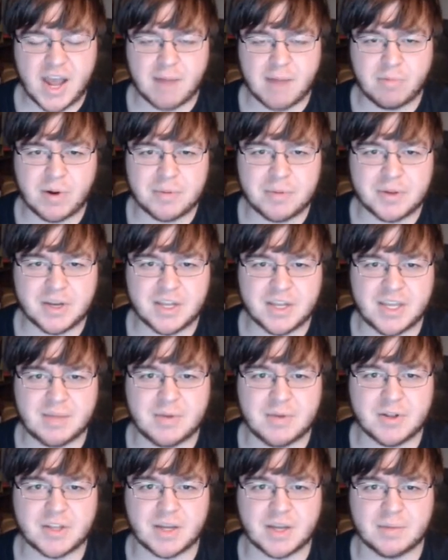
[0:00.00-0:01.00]
I'm probably going to
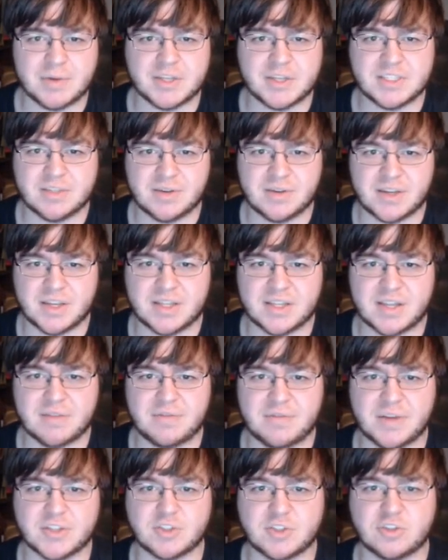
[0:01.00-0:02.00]
email the company, see if I can get that
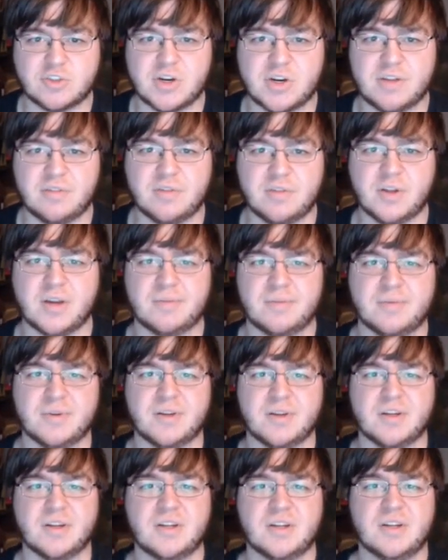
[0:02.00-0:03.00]
fixed, or try to look up
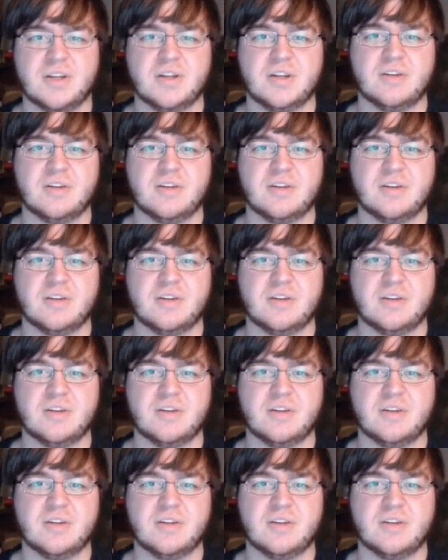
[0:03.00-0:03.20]
a